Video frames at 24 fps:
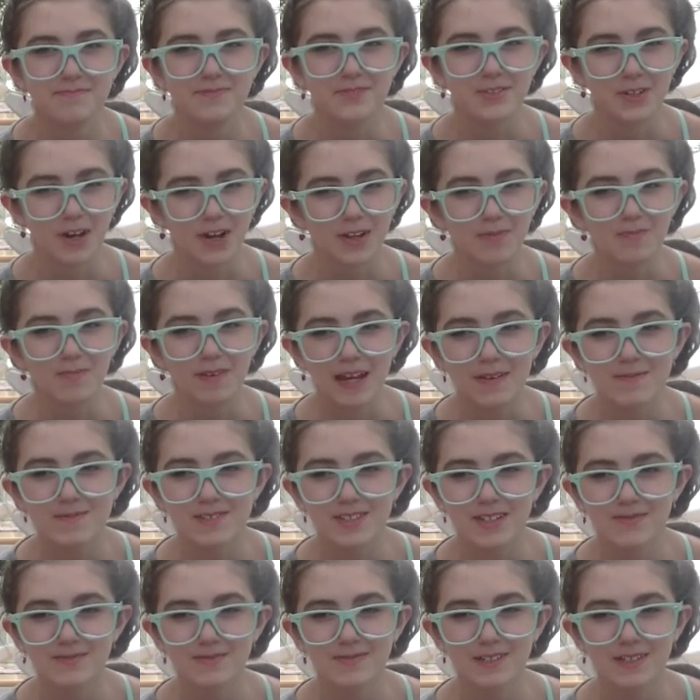You can't blame
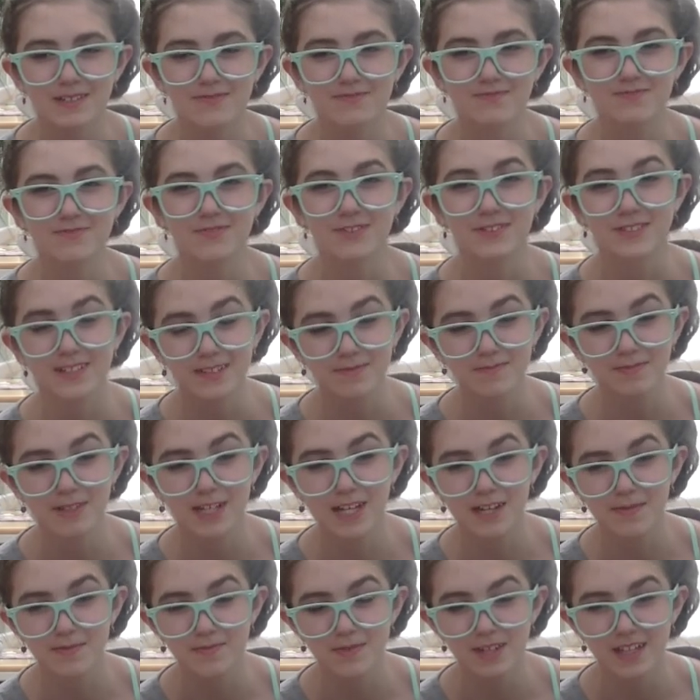someone for not
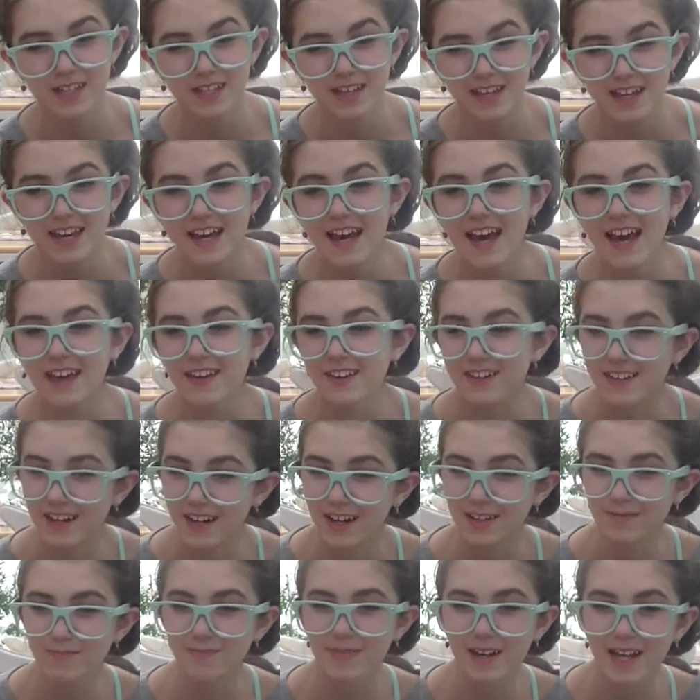being pretty. You
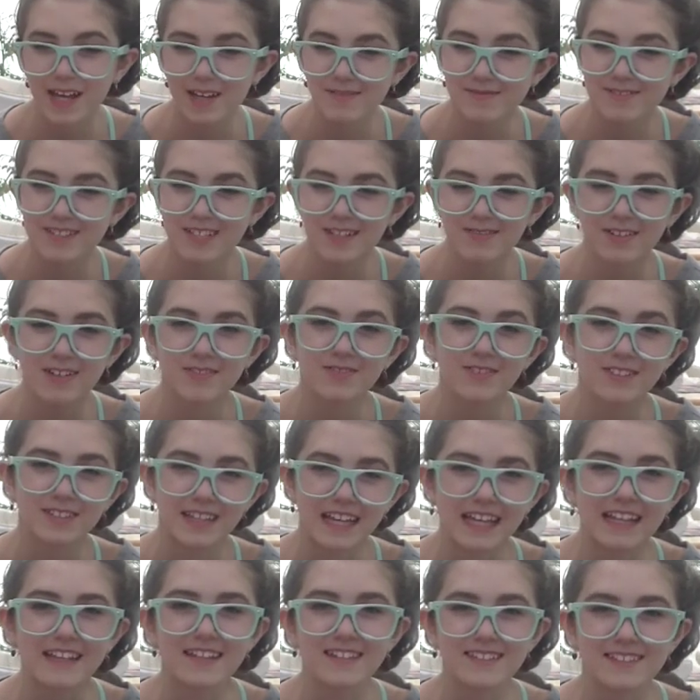can't blame someone for
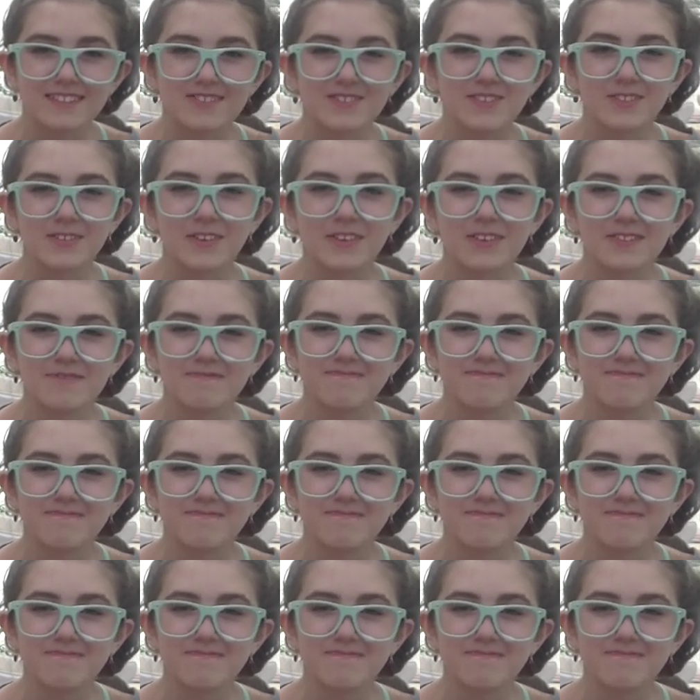telling the truth.